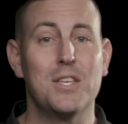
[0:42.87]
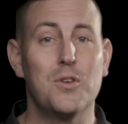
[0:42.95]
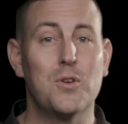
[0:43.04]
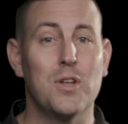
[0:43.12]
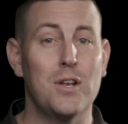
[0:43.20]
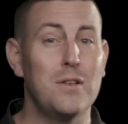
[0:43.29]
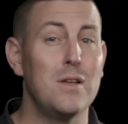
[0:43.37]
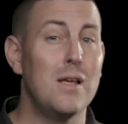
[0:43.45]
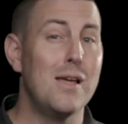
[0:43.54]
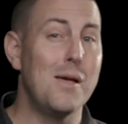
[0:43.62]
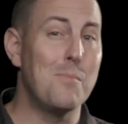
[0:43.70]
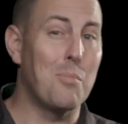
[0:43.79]
you could
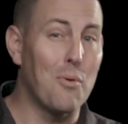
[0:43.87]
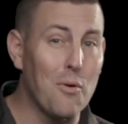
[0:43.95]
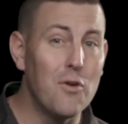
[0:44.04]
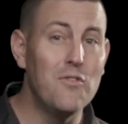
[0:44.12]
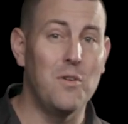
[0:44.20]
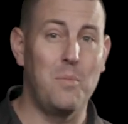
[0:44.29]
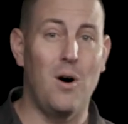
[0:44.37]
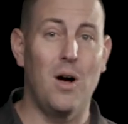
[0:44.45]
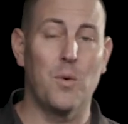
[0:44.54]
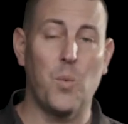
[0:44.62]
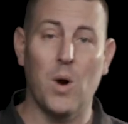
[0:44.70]
improve upon?